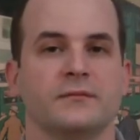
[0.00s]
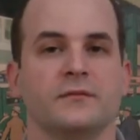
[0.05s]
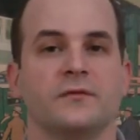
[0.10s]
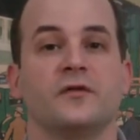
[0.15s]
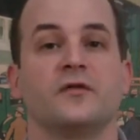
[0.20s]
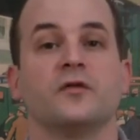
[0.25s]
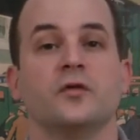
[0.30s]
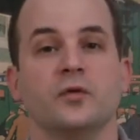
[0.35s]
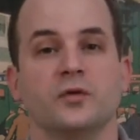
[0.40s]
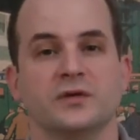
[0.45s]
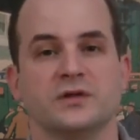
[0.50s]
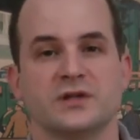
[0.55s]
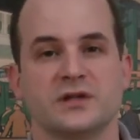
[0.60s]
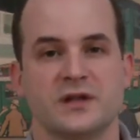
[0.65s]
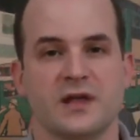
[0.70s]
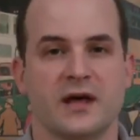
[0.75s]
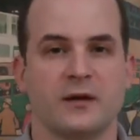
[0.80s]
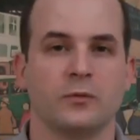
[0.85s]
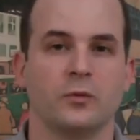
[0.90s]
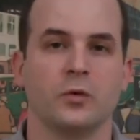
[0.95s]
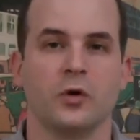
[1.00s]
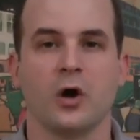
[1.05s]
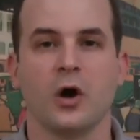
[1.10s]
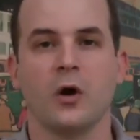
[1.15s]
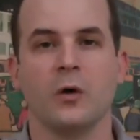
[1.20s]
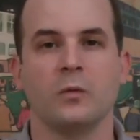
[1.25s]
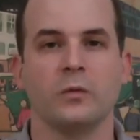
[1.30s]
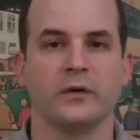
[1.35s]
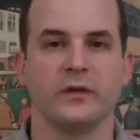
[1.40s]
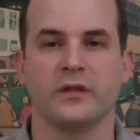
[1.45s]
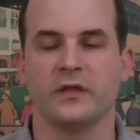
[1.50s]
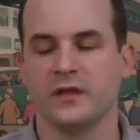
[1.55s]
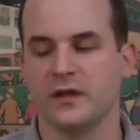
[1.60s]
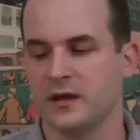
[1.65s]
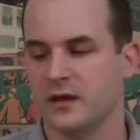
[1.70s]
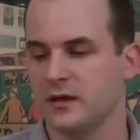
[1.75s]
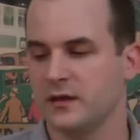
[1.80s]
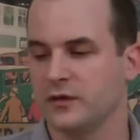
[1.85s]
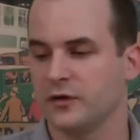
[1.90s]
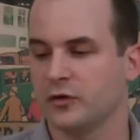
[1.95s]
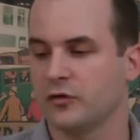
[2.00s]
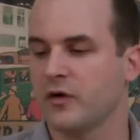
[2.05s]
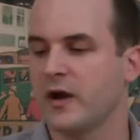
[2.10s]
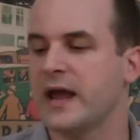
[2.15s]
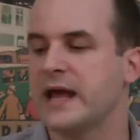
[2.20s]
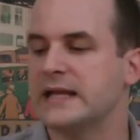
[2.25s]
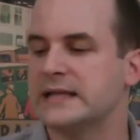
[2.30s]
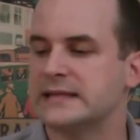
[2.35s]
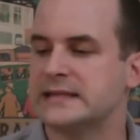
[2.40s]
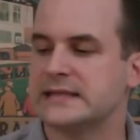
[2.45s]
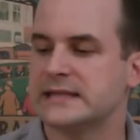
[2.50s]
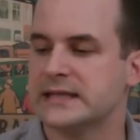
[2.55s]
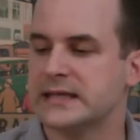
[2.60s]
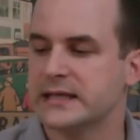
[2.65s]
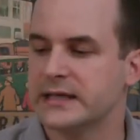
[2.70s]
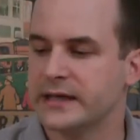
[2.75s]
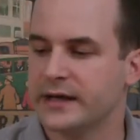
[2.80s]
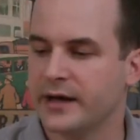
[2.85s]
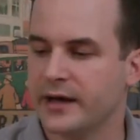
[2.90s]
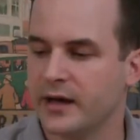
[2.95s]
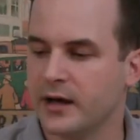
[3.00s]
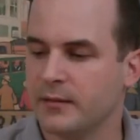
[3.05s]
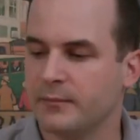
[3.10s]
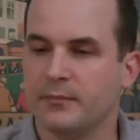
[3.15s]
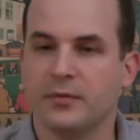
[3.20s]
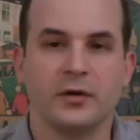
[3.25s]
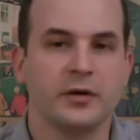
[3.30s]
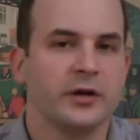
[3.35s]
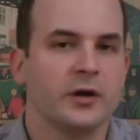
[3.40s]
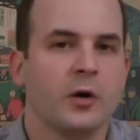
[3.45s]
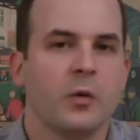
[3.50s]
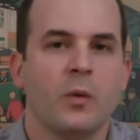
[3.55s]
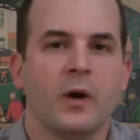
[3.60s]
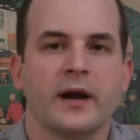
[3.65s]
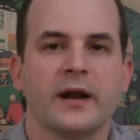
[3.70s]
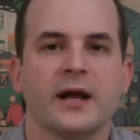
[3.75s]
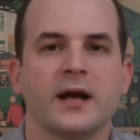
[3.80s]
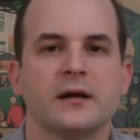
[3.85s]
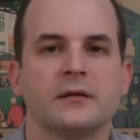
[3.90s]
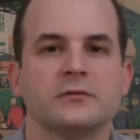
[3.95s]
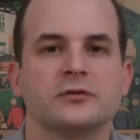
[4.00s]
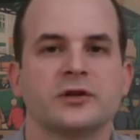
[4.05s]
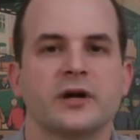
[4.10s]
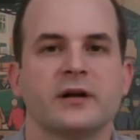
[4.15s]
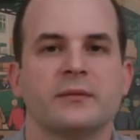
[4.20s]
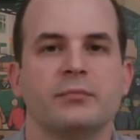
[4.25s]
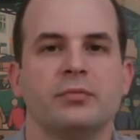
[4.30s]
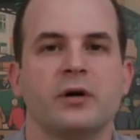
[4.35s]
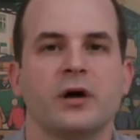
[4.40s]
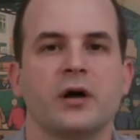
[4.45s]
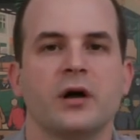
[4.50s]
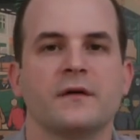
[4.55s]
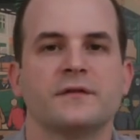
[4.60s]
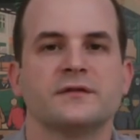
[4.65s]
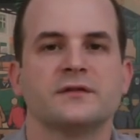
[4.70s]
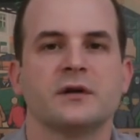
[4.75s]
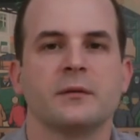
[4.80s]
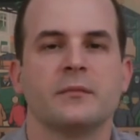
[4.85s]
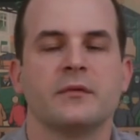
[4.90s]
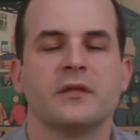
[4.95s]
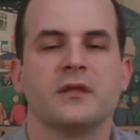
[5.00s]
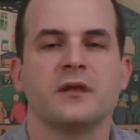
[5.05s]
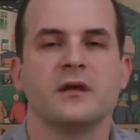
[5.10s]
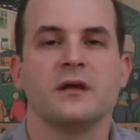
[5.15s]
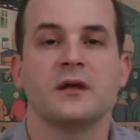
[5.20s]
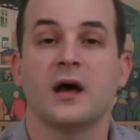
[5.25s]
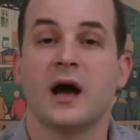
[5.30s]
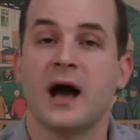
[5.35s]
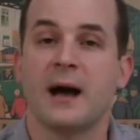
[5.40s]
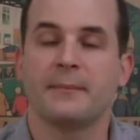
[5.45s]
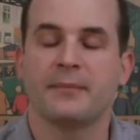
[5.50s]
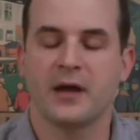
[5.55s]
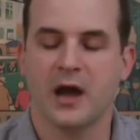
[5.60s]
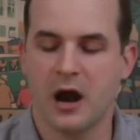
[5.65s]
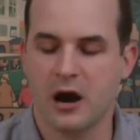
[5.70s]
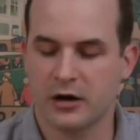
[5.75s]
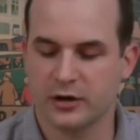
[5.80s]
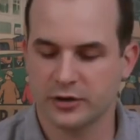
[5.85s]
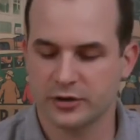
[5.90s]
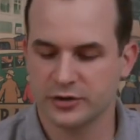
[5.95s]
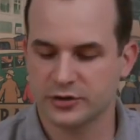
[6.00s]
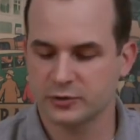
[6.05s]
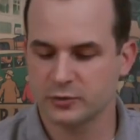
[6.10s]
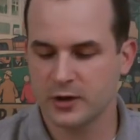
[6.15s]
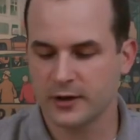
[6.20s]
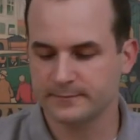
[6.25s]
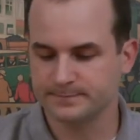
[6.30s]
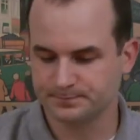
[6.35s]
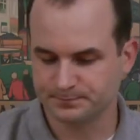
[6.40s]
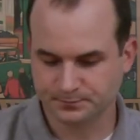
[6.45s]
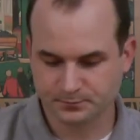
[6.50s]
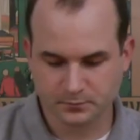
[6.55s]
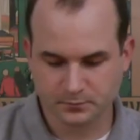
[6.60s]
fruits that will go with the grains. But why not try to play off some of the hop character as well?